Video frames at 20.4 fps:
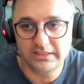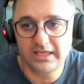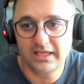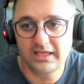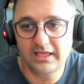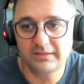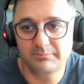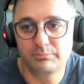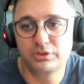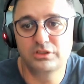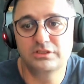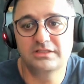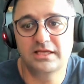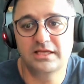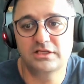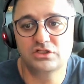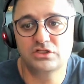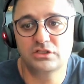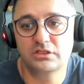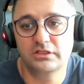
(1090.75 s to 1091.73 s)
can
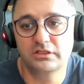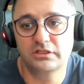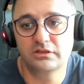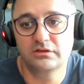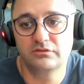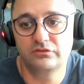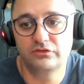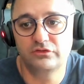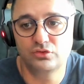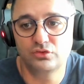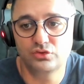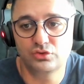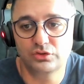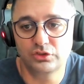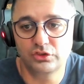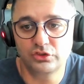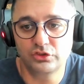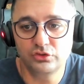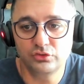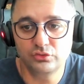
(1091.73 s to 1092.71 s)
potentially in the
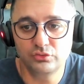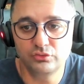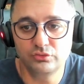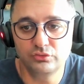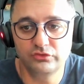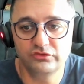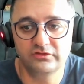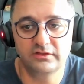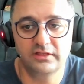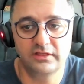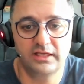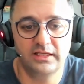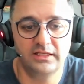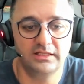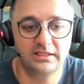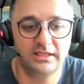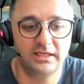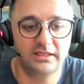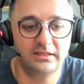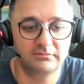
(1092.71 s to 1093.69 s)
future use,
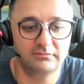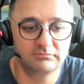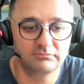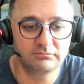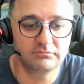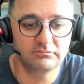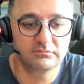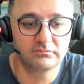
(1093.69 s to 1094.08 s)
and again,